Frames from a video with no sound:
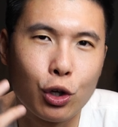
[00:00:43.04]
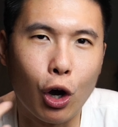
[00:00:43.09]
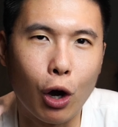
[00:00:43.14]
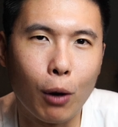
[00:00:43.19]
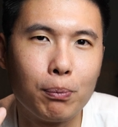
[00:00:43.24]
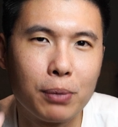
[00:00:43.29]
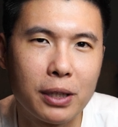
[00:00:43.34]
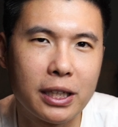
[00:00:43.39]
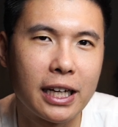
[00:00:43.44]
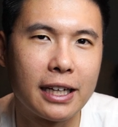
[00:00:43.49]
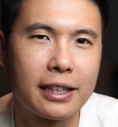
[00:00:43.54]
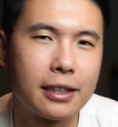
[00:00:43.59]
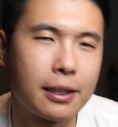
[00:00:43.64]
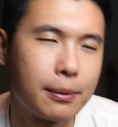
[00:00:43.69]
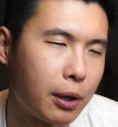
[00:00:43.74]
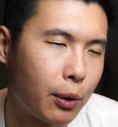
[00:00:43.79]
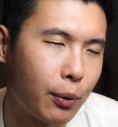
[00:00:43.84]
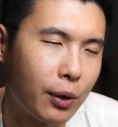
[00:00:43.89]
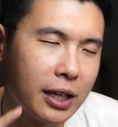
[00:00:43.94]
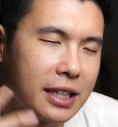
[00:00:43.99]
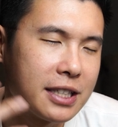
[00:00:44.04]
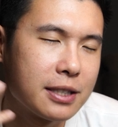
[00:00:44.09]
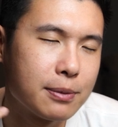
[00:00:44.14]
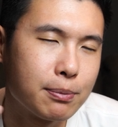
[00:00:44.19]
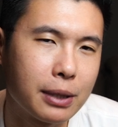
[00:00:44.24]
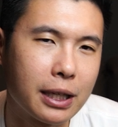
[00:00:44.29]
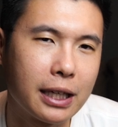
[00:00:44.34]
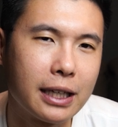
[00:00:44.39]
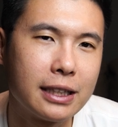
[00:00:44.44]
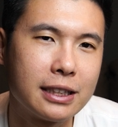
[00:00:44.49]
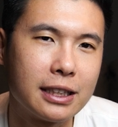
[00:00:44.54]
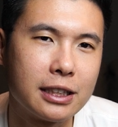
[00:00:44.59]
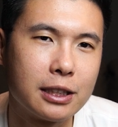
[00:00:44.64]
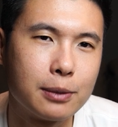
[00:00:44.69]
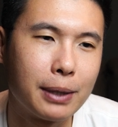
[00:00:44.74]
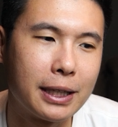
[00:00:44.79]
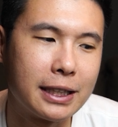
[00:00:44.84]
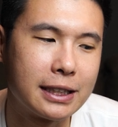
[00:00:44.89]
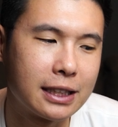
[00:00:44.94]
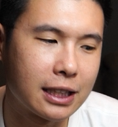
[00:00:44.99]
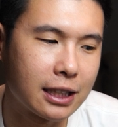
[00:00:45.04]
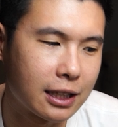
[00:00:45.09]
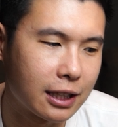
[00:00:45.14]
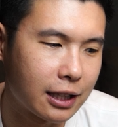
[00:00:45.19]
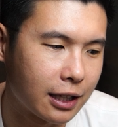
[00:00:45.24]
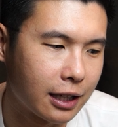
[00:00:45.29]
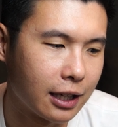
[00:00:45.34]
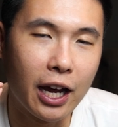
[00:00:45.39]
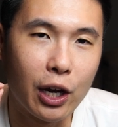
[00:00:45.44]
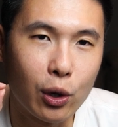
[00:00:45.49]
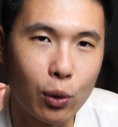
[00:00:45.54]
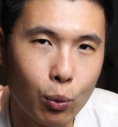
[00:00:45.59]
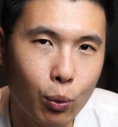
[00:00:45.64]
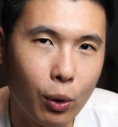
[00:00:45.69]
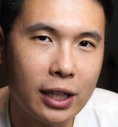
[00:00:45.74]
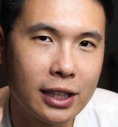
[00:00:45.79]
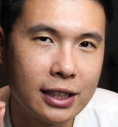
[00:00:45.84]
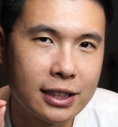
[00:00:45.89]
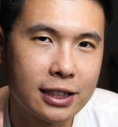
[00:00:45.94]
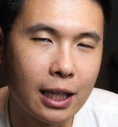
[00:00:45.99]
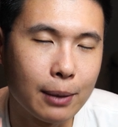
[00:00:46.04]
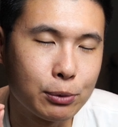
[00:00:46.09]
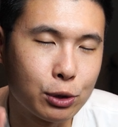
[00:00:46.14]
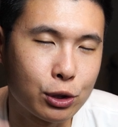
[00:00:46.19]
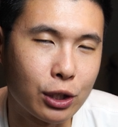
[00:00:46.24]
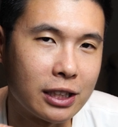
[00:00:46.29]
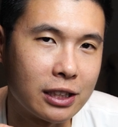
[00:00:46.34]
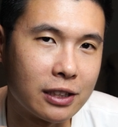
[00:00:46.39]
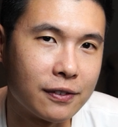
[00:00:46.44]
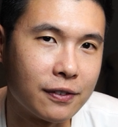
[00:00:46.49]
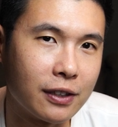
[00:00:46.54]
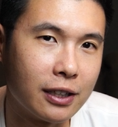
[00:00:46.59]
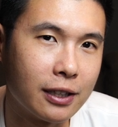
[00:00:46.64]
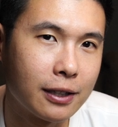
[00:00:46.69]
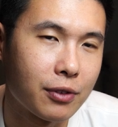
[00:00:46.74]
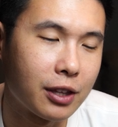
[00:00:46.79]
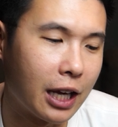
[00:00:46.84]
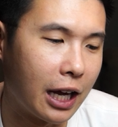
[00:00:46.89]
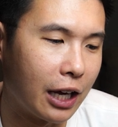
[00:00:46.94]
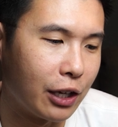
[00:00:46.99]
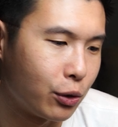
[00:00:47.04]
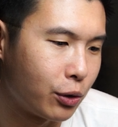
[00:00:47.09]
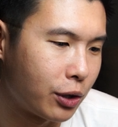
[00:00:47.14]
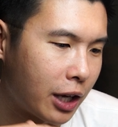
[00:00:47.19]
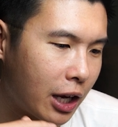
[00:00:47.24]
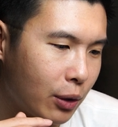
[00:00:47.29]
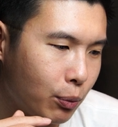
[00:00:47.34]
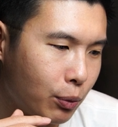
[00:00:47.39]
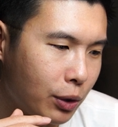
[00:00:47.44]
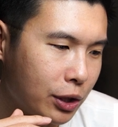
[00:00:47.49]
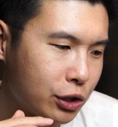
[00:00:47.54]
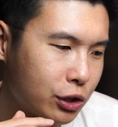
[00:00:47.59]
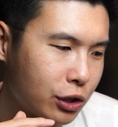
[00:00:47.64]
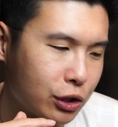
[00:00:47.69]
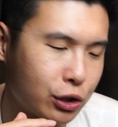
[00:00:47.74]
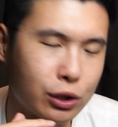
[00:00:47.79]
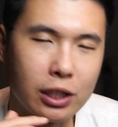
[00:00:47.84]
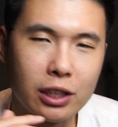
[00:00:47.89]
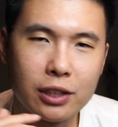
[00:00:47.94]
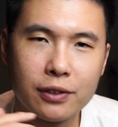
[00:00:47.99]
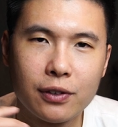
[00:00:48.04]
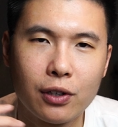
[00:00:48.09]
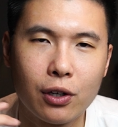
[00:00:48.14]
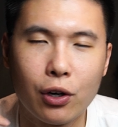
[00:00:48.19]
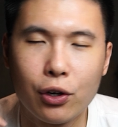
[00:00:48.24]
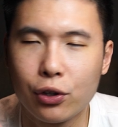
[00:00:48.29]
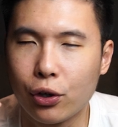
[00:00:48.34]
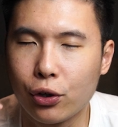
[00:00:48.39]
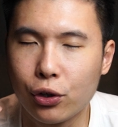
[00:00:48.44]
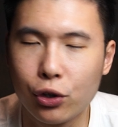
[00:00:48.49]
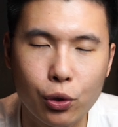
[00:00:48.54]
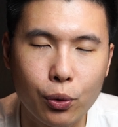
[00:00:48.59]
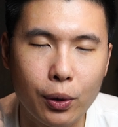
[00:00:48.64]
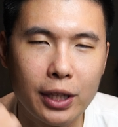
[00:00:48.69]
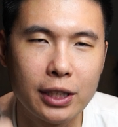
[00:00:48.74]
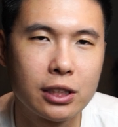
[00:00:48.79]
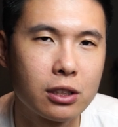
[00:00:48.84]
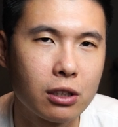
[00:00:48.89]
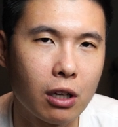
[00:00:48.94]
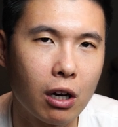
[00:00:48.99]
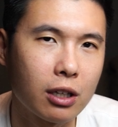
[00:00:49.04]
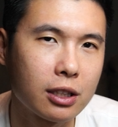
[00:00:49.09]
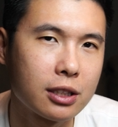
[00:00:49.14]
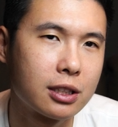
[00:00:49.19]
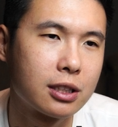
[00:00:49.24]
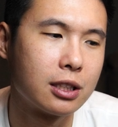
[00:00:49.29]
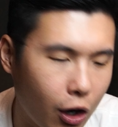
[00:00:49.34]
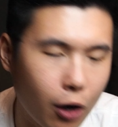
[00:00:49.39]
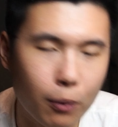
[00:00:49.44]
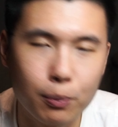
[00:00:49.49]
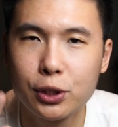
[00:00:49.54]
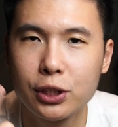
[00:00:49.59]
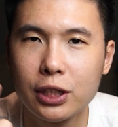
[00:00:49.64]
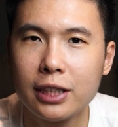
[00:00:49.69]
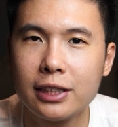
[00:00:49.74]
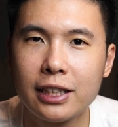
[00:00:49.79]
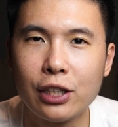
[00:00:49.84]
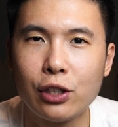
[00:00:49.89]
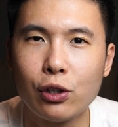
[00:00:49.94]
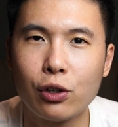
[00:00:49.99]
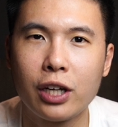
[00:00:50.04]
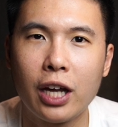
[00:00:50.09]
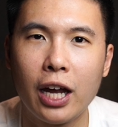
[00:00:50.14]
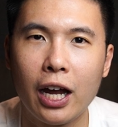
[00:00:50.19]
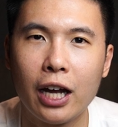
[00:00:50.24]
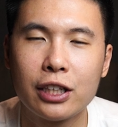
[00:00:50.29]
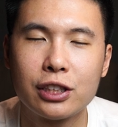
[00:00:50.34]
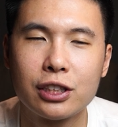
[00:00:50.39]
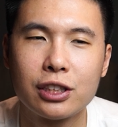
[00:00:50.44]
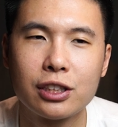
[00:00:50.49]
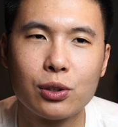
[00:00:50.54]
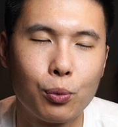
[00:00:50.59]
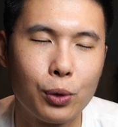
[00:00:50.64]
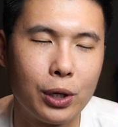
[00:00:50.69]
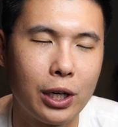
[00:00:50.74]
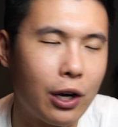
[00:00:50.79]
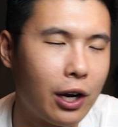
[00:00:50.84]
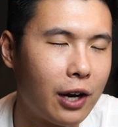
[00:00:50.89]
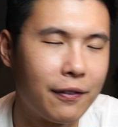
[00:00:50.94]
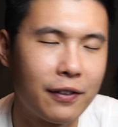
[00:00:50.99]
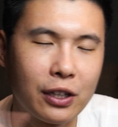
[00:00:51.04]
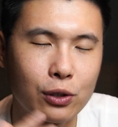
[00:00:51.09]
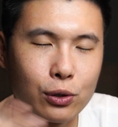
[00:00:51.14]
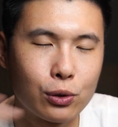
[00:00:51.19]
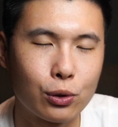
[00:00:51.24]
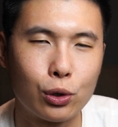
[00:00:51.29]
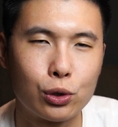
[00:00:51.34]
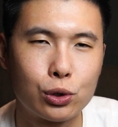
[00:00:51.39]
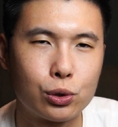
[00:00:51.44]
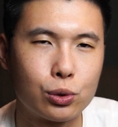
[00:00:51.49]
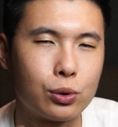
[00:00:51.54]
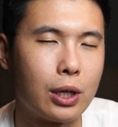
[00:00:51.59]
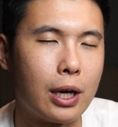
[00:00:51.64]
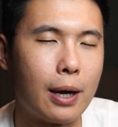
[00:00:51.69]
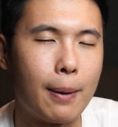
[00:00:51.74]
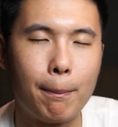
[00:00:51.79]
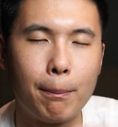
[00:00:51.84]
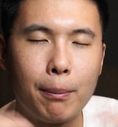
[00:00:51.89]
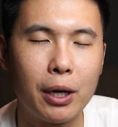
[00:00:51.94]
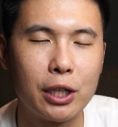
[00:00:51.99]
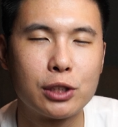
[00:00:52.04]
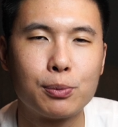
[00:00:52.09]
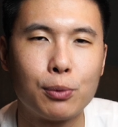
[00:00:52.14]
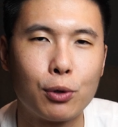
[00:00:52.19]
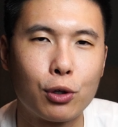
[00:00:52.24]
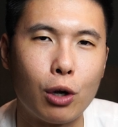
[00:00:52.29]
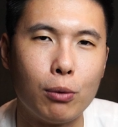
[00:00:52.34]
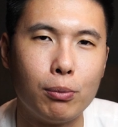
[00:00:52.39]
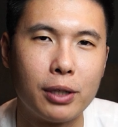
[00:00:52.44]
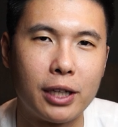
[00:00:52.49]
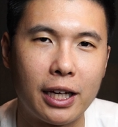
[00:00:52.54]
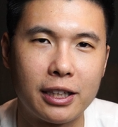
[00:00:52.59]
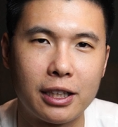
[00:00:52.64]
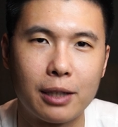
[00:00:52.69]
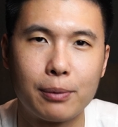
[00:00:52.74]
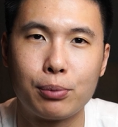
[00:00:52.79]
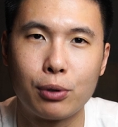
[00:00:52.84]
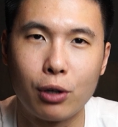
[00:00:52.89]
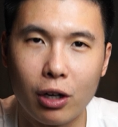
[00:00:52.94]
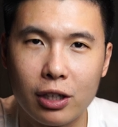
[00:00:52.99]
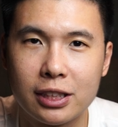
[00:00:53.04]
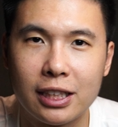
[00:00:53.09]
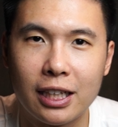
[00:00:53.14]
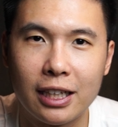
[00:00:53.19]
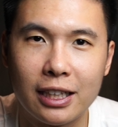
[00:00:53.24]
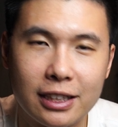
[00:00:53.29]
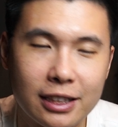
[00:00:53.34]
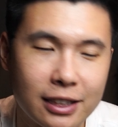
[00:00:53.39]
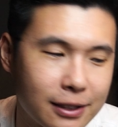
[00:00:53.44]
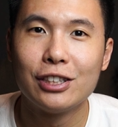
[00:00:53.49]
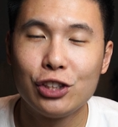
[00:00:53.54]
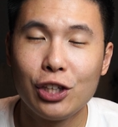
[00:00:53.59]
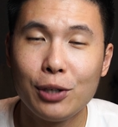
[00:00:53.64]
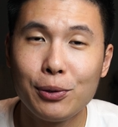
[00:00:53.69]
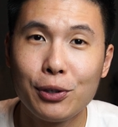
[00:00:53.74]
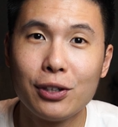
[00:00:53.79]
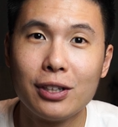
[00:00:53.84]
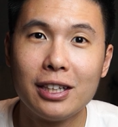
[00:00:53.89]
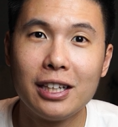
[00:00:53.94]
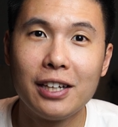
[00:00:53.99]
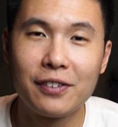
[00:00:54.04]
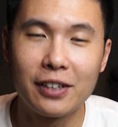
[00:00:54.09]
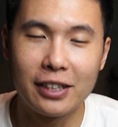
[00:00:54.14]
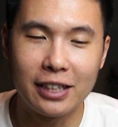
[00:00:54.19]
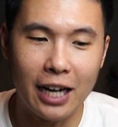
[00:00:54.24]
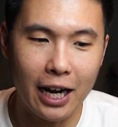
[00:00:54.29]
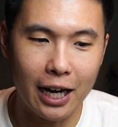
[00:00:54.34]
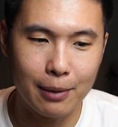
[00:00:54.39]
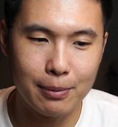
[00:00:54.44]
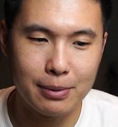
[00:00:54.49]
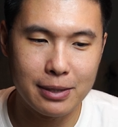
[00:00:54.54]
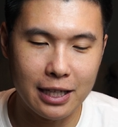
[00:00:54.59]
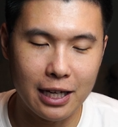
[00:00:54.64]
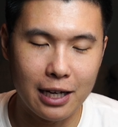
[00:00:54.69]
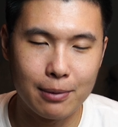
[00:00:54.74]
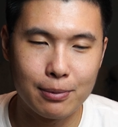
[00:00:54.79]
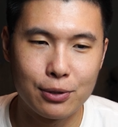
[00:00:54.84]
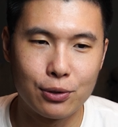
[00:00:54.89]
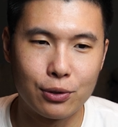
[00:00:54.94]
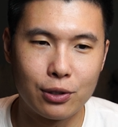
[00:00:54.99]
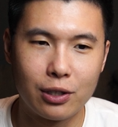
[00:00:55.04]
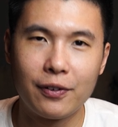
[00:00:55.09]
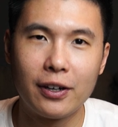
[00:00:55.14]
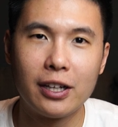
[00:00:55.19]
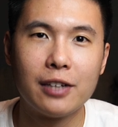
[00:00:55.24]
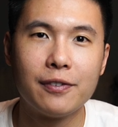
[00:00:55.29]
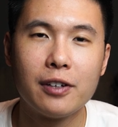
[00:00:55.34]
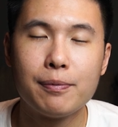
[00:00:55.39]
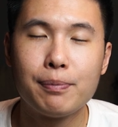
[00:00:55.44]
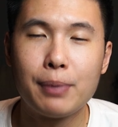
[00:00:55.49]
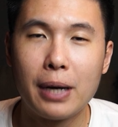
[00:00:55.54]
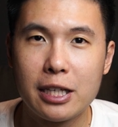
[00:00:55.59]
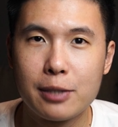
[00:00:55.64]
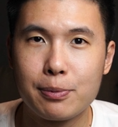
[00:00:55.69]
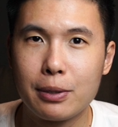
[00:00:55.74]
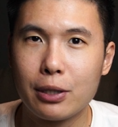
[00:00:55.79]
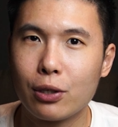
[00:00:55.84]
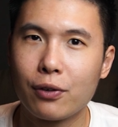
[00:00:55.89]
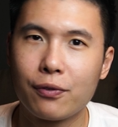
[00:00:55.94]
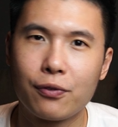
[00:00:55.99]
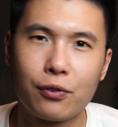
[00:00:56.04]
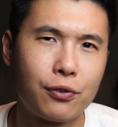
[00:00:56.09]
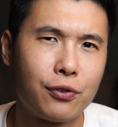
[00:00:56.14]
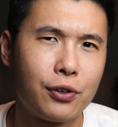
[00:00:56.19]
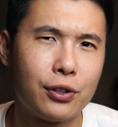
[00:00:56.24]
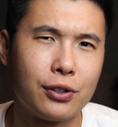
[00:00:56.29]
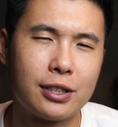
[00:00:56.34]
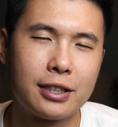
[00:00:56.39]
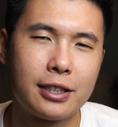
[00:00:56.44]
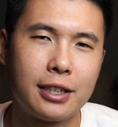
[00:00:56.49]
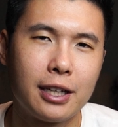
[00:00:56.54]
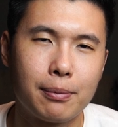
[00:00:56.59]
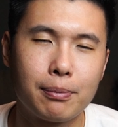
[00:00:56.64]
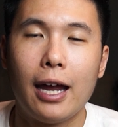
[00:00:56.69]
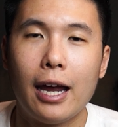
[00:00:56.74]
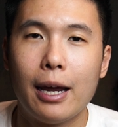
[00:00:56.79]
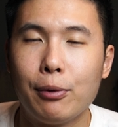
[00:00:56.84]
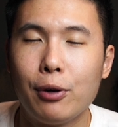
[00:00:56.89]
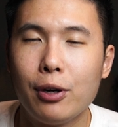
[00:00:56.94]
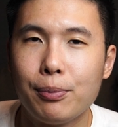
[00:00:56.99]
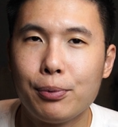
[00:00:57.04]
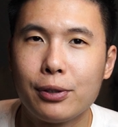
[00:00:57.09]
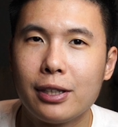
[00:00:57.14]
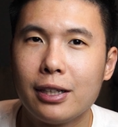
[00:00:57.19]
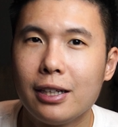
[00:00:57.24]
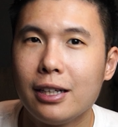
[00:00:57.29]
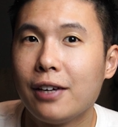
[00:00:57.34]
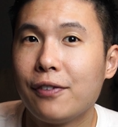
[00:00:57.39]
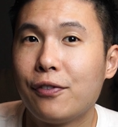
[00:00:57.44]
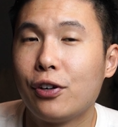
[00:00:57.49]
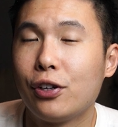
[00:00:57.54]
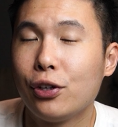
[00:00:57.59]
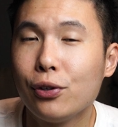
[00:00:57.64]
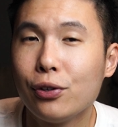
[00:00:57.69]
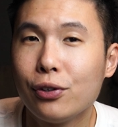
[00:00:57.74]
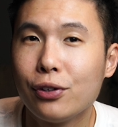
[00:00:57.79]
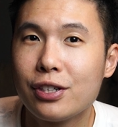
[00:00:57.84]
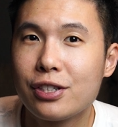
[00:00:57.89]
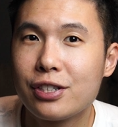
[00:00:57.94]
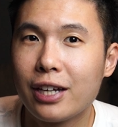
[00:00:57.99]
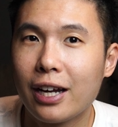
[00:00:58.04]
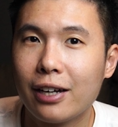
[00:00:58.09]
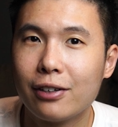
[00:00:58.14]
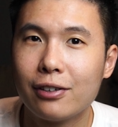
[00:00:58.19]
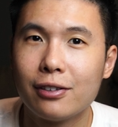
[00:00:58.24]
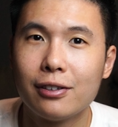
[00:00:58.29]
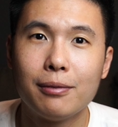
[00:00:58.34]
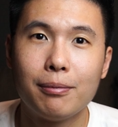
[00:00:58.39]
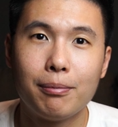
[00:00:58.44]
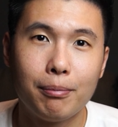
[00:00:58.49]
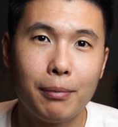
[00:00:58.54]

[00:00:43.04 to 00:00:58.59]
complicated, but what this means is basically a one-step transfer that you can one-shot transfer all your US stocks, options, and your cash without having to go through a much more complicated process. So I'm going to leave the timestamps to the relevant parts below. Feel free to skip. And more importantly, if you're new to this channel,